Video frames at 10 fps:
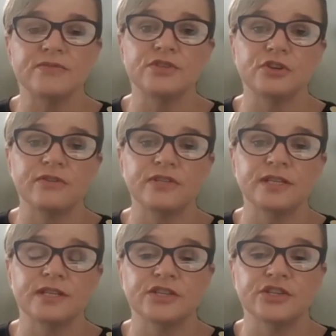of
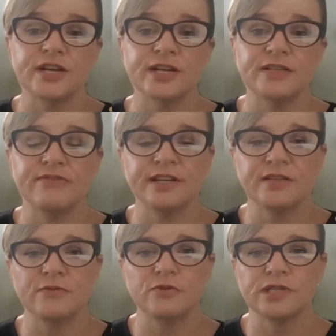service in the Australian
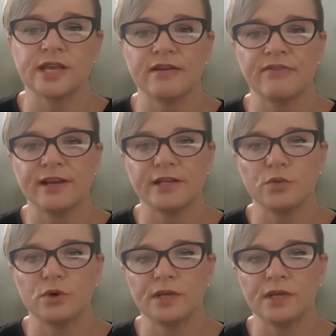Defence Force can affect
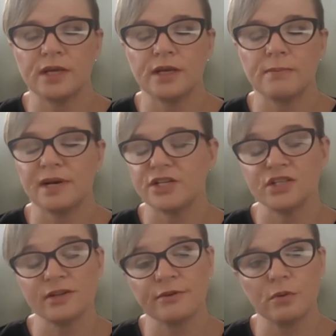women in a much
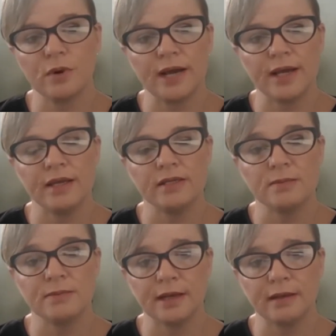different way
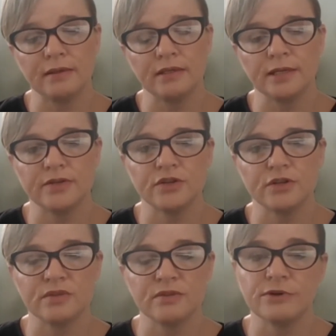to men in
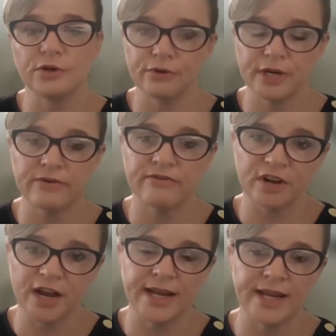terms of career and
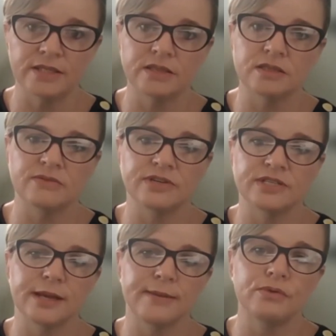finances, for
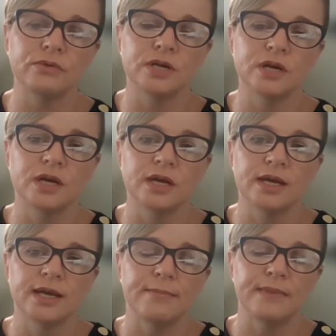example.
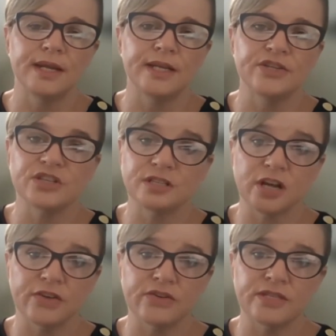And many, just
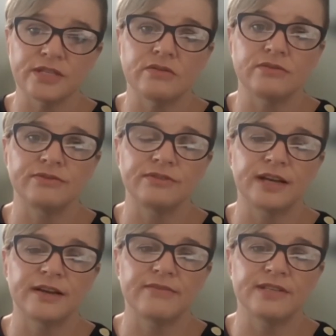like yourself,
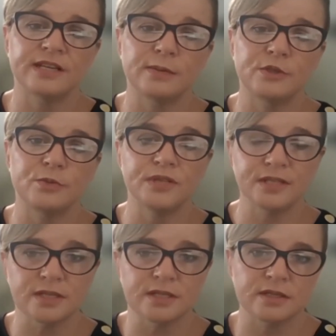have established
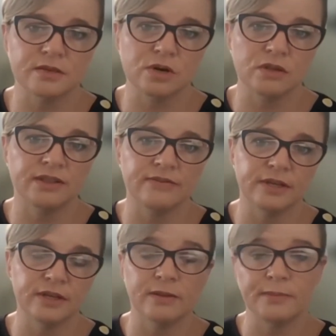businesses while
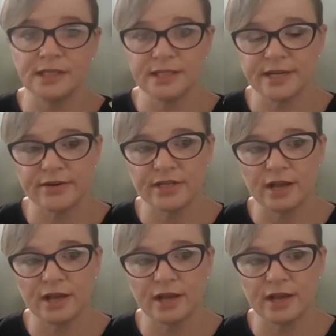living the military